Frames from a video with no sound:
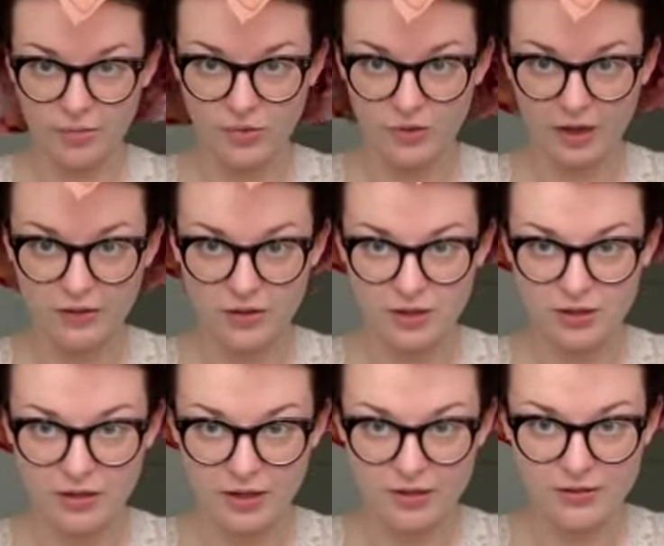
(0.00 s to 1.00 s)
So that's going to
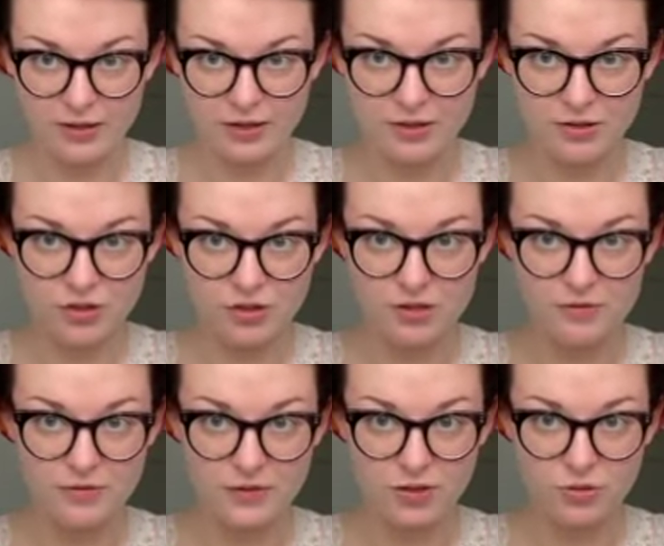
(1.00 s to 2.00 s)
take a second to just
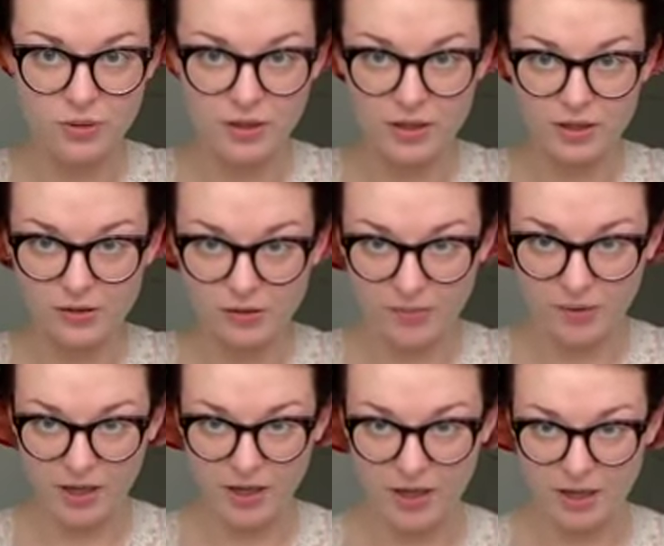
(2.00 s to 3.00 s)
feel where it is on my
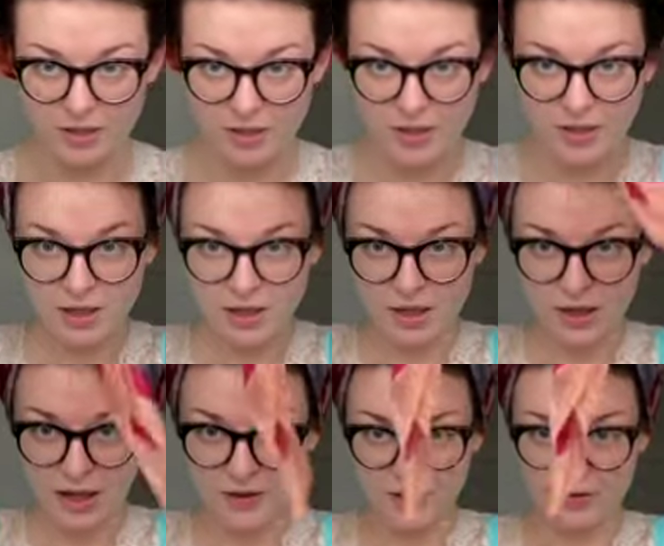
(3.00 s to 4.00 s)
head,
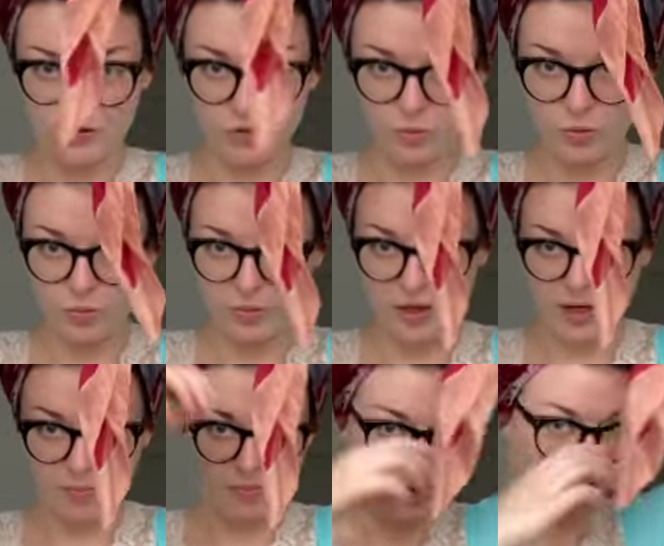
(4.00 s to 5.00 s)
and then swoop it
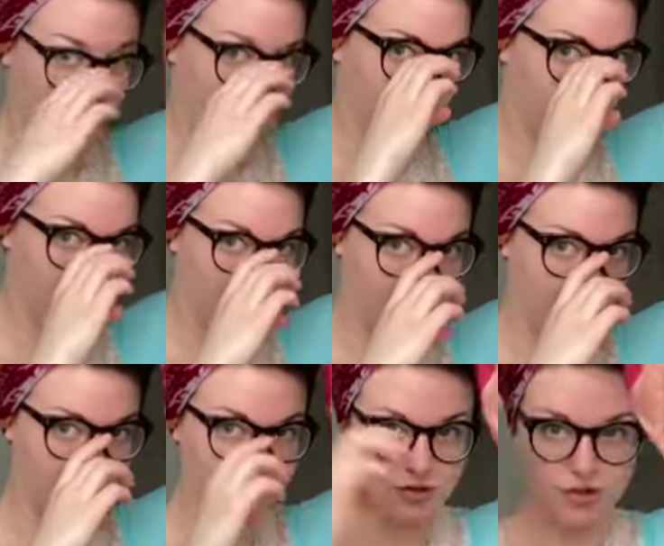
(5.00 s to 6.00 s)
up on each
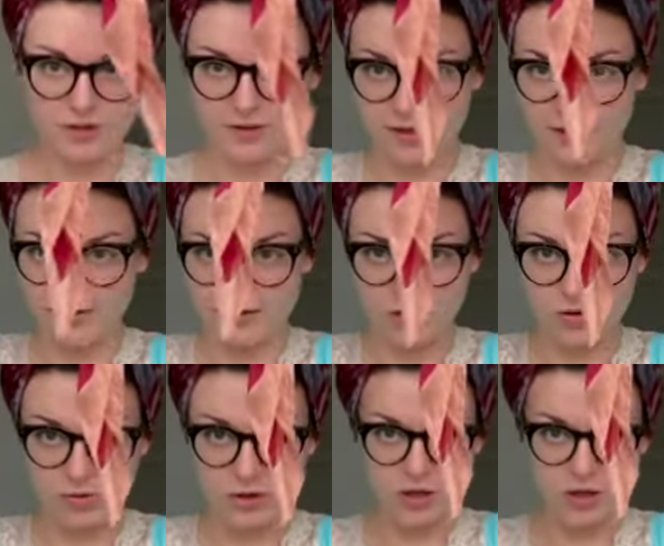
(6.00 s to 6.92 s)
end, just like so,